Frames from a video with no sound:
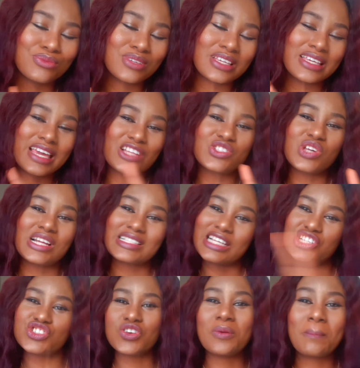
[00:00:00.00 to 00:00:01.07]
get your
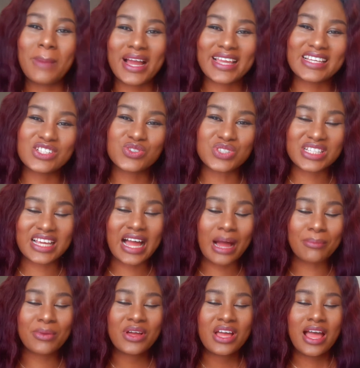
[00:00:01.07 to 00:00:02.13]
attention back into the
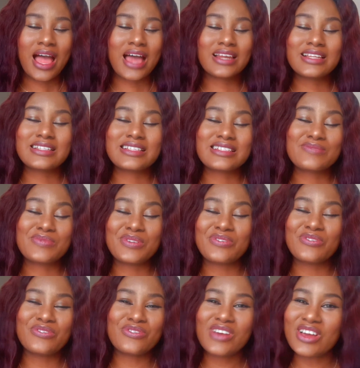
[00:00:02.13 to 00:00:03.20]
app. And it has
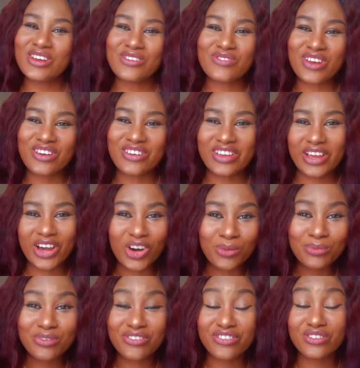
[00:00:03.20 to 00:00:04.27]
been very
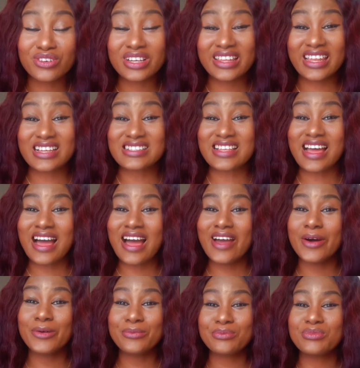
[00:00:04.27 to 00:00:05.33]
helpful. It has
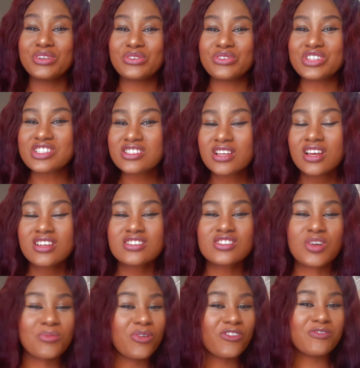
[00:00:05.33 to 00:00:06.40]
helped me reach
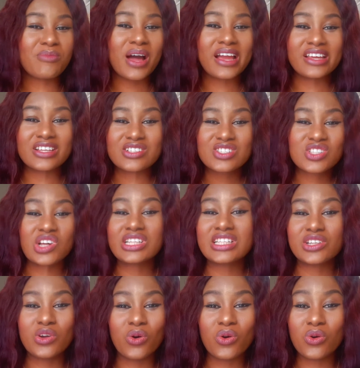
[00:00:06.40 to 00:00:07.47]
some of my
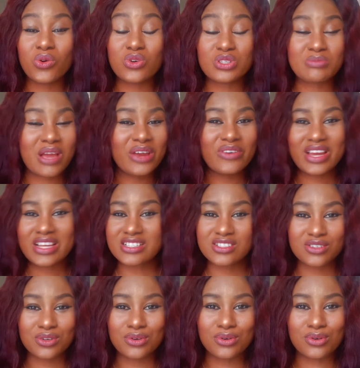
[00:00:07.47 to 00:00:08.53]
study goals, my
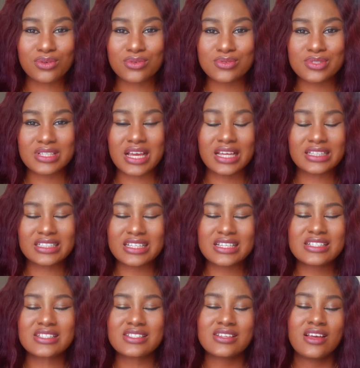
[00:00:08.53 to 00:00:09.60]
writing goals, and
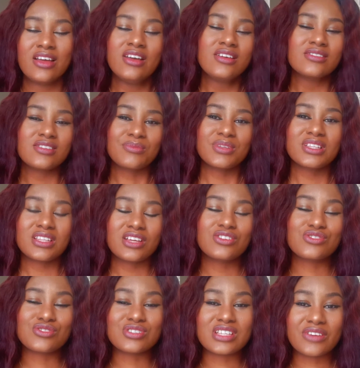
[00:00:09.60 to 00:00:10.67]
it's something that you
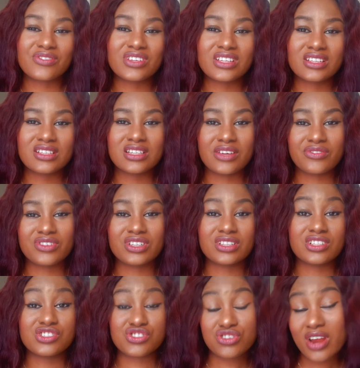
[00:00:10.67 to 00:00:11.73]
should
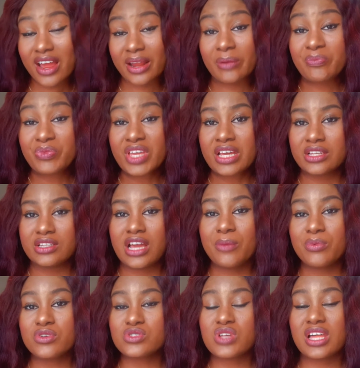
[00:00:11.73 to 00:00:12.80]
definitely try. The
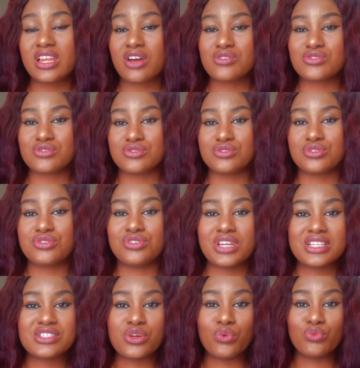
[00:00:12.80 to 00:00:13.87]
app also allows you to
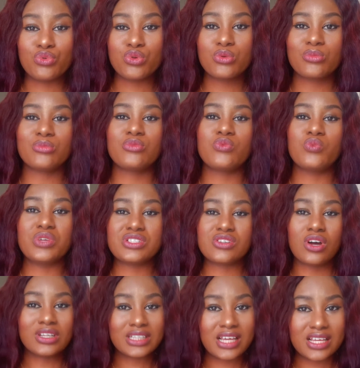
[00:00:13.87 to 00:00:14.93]
create a room
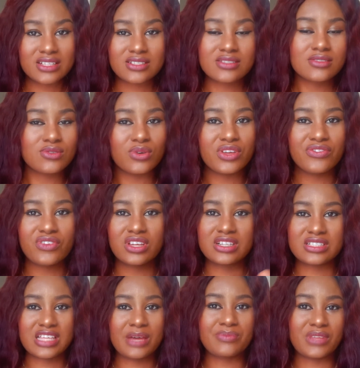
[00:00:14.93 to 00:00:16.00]
with others. So if you're the
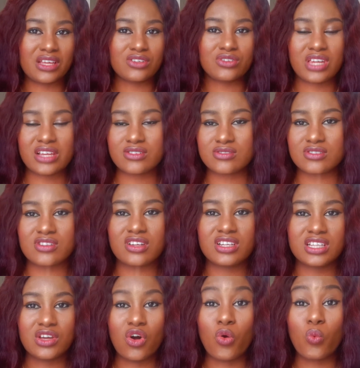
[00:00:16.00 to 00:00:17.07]
type that you like to
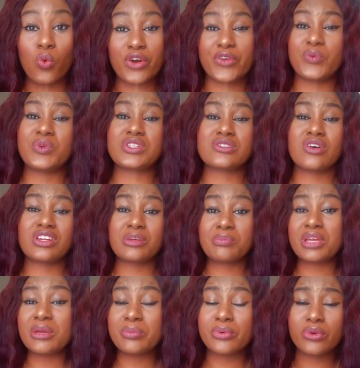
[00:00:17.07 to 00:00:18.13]
study or work with other
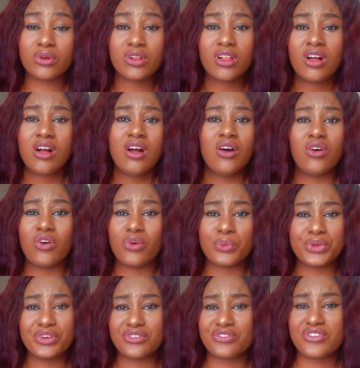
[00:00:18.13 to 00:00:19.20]
people, or
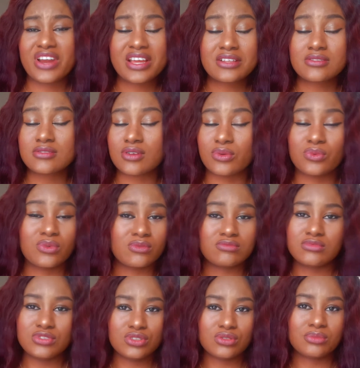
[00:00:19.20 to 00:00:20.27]
with your friends, or
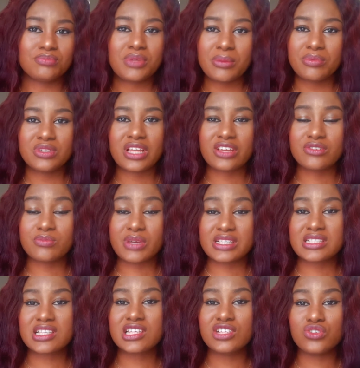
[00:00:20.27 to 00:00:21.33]
people that you
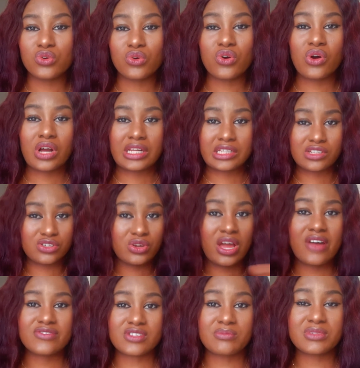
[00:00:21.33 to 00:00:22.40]
basically know, and you
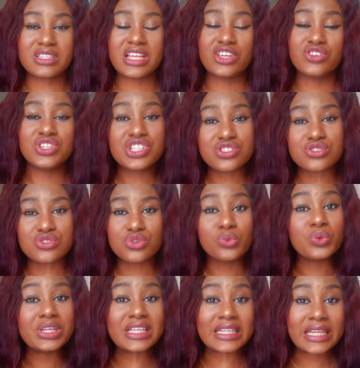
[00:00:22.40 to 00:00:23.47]
have something that you need to do
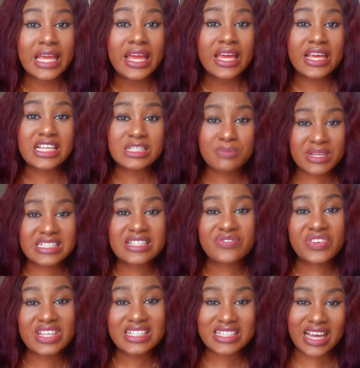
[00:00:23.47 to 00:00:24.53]
within a
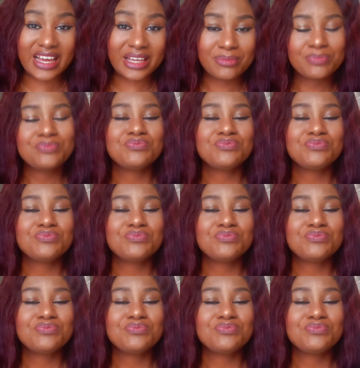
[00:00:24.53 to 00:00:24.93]
specific time,